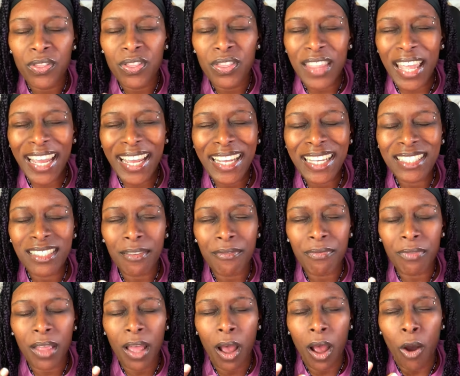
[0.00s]
things of
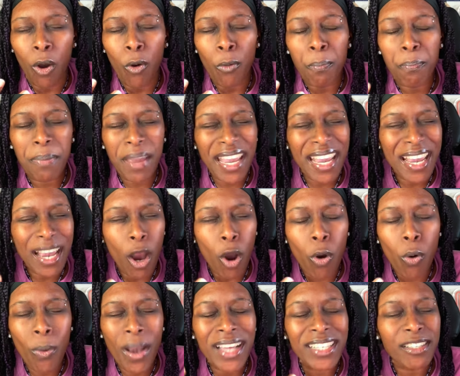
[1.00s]
old, oh, be,
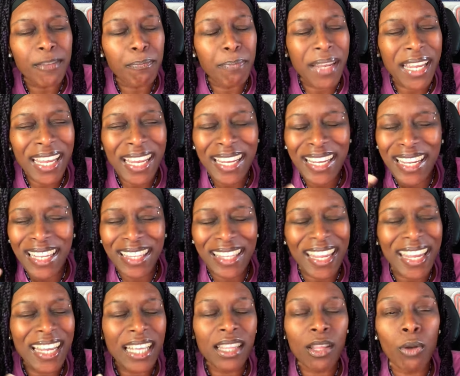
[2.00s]
old ways of being and
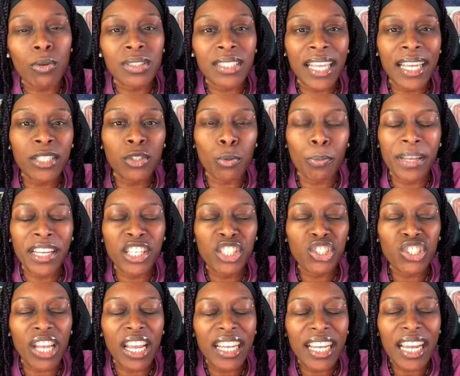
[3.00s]
thinking, those things are being
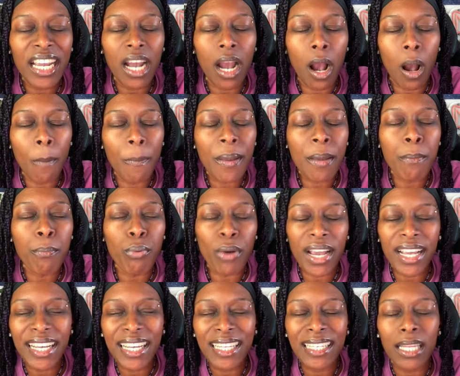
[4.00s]
shaken up and
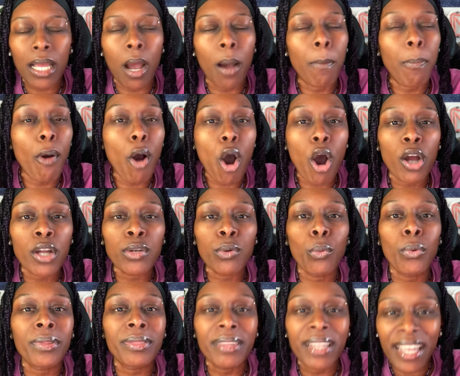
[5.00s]
breaking apart
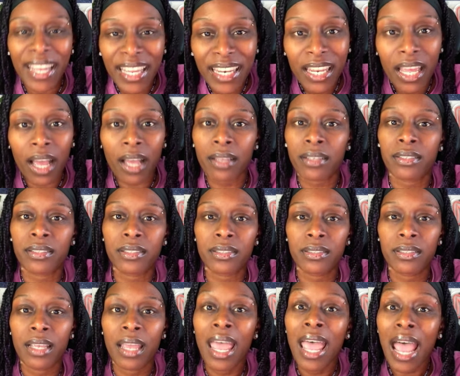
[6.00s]
within
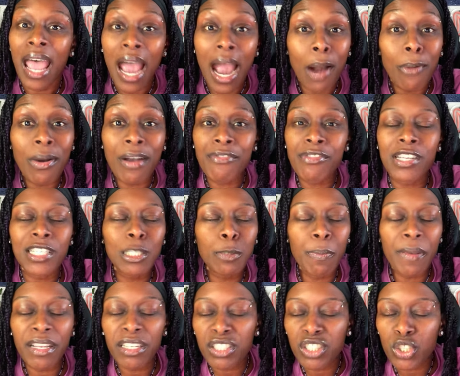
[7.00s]
us. However, it
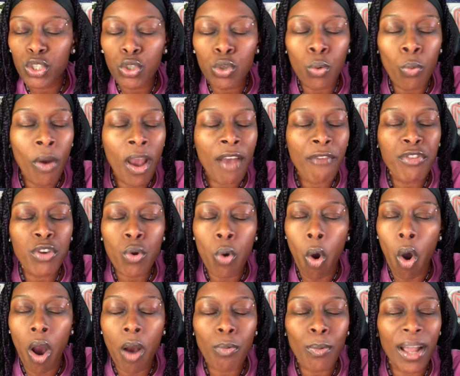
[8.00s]
speaks to you wherever you
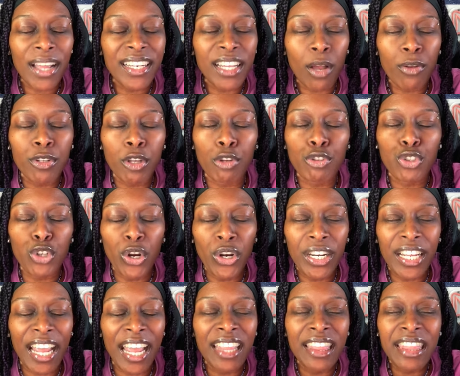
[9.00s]
are right now in your journey.
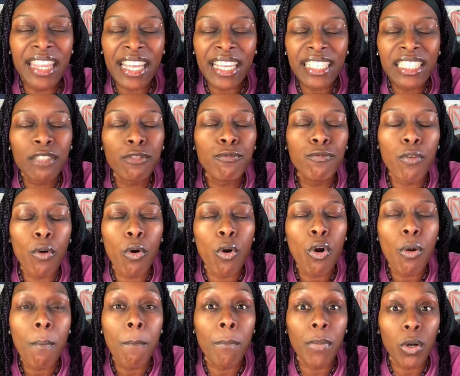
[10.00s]
And this
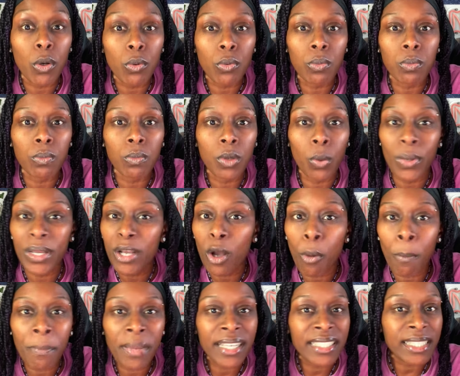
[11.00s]
full moon, we're going
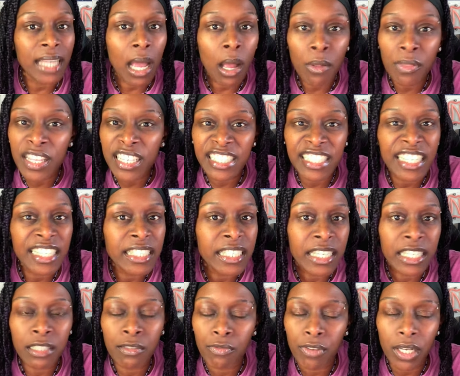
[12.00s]
to mix all this into
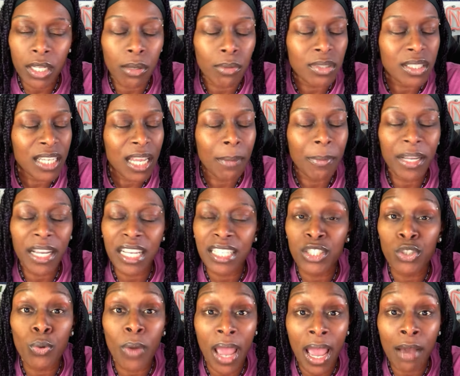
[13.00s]
this video today because
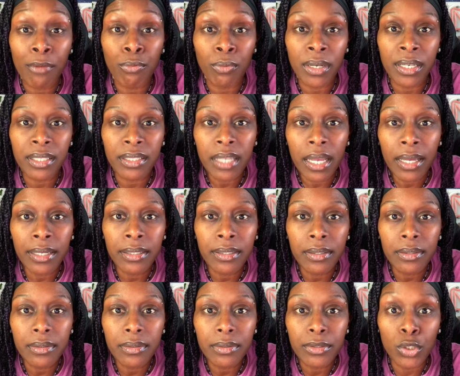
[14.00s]
you have what it
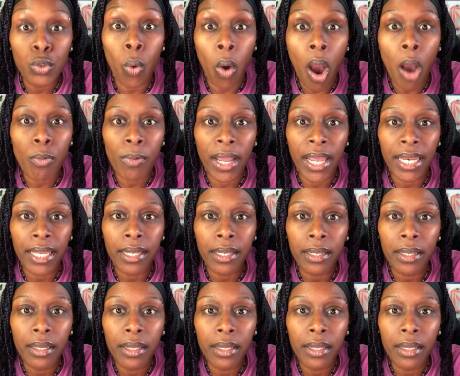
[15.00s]
takes. You are ready.